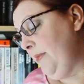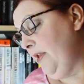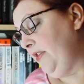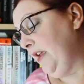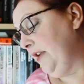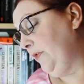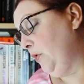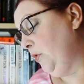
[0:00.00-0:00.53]

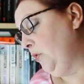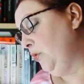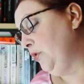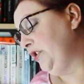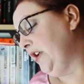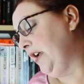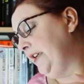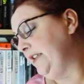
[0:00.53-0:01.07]
Then of
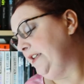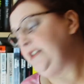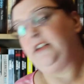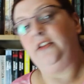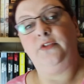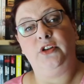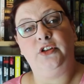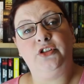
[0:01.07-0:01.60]
course I did
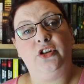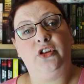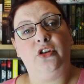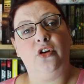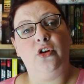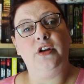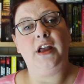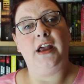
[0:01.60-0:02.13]

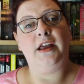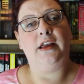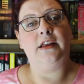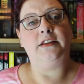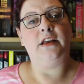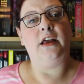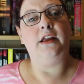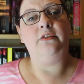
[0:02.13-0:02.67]
Diversathon
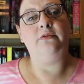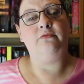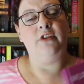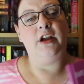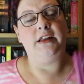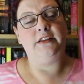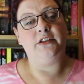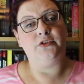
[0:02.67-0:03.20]
and I
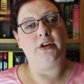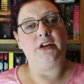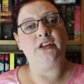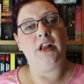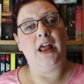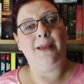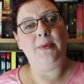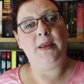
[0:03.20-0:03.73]
read The Strange
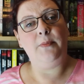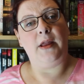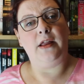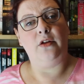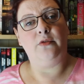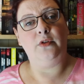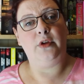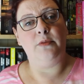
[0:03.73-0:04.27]
Library by
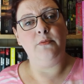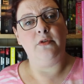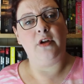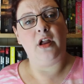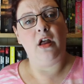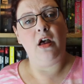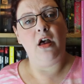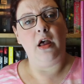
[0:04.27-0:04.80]
Haruki
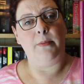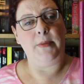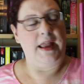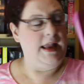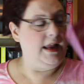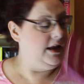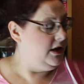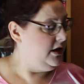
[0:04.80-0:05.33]

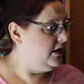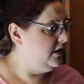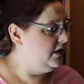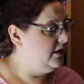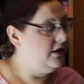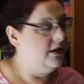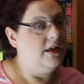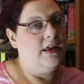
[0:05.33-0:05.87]
Murakami
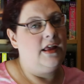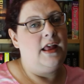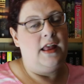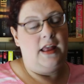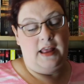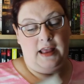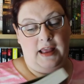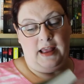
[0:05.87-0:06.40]

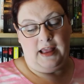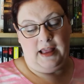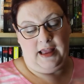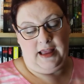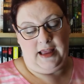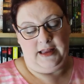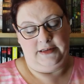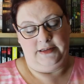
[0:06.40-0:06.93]

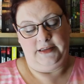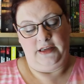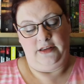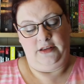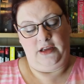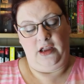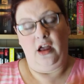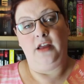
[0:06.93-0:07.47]
and
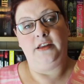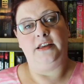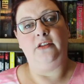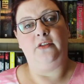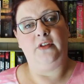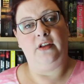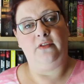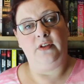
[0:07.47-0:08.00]
The Garden
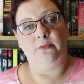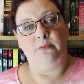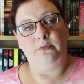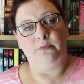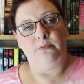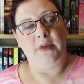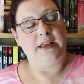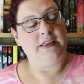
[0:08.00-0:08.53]
of Evening
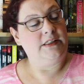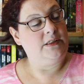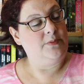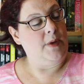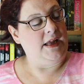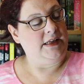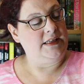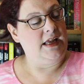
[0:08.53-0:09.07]
Mists
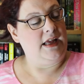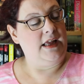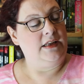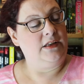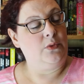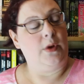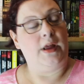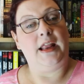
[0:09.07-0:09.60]
by Tan
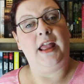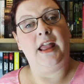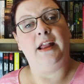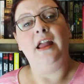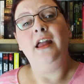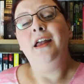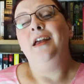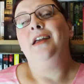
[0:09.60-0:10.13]
Tuan Eng.
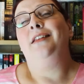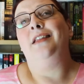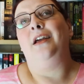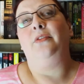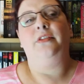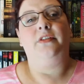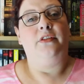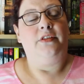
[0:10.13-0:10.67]

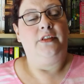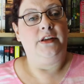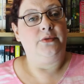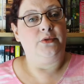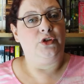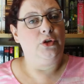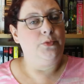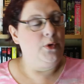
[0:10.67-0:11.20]
Now these were
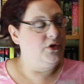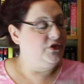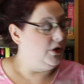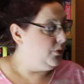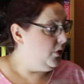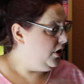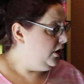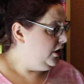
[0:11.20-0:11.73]
two books I
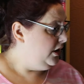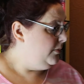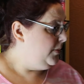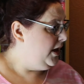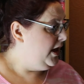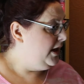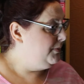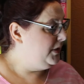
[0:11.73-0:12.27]
weren't going to
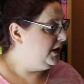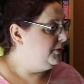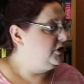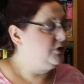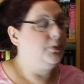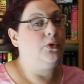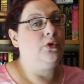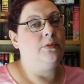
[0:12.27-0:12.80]
buy, but I
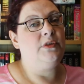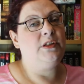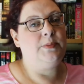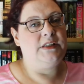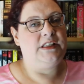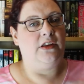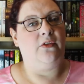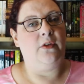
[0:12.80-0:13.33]
just bought them
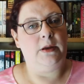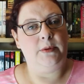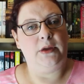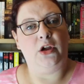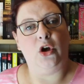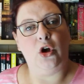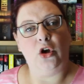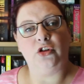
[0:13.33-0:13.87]
specifically
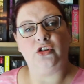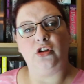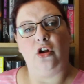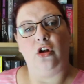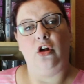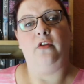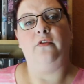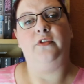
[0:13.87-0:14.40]
because
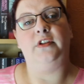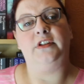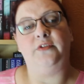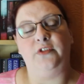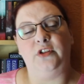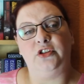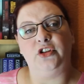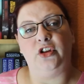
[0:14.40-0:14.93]
of the
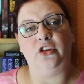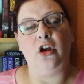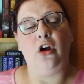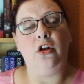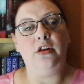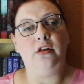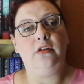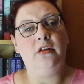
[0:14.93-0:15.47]

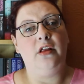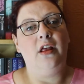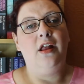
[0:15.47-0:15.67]
Diversathon